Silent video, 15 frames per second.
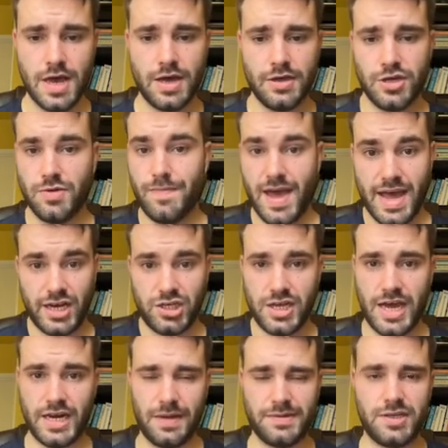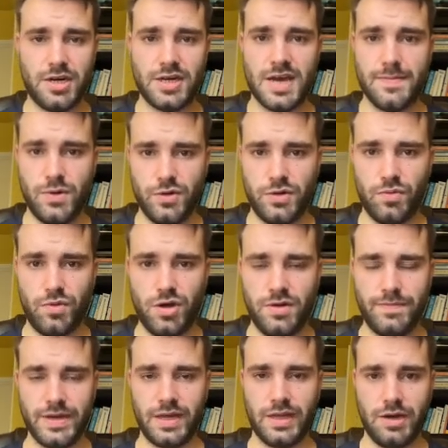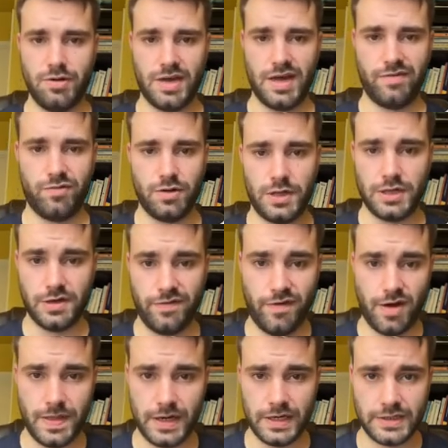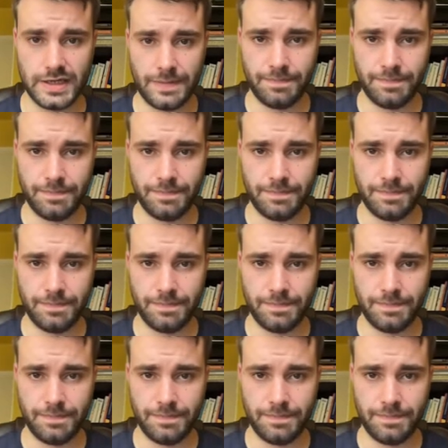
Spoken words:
You may actually end up studying more than one, but you'll only have one in your final exam.